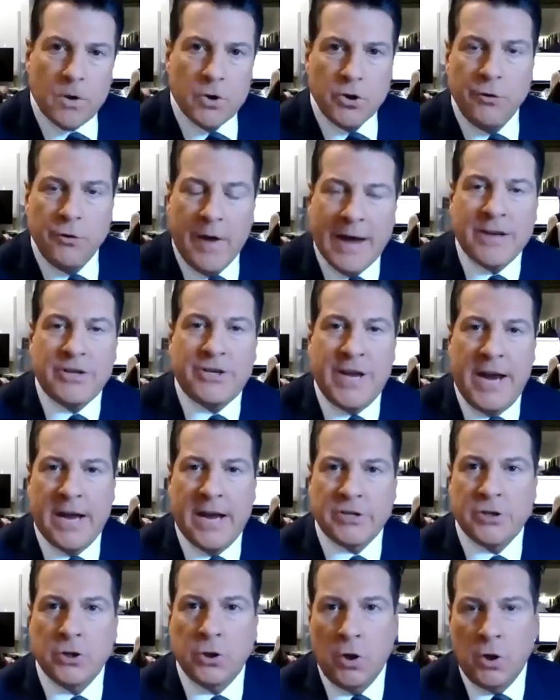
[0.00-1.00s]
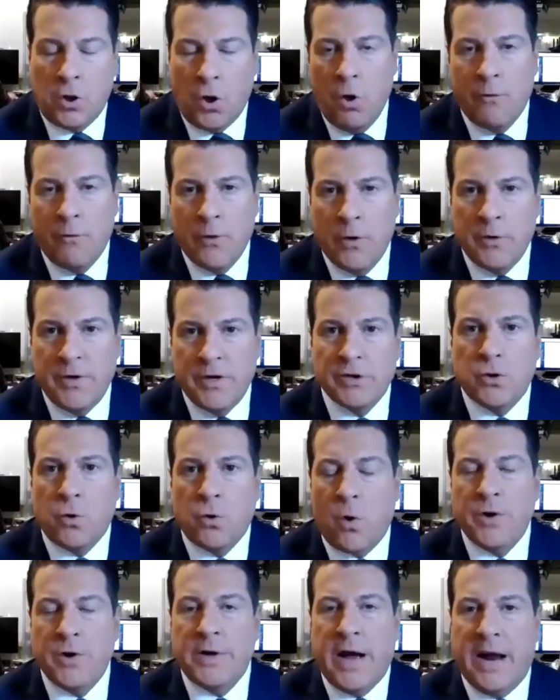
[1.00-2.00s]
You've had a chance to look over these
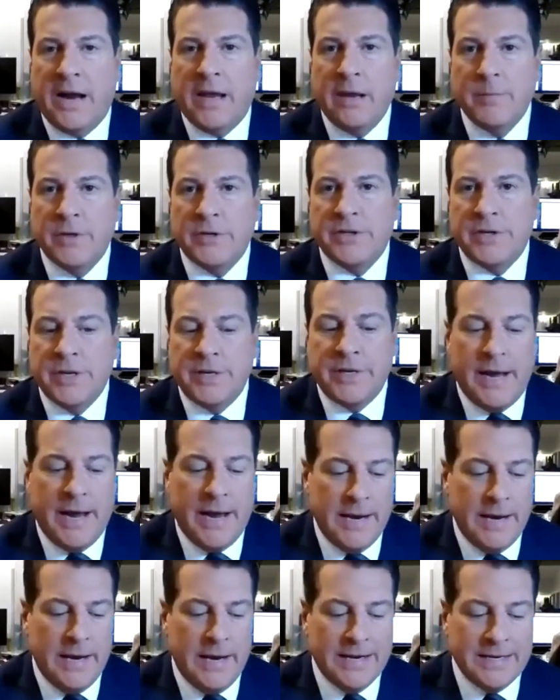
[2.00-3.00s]
court documents today.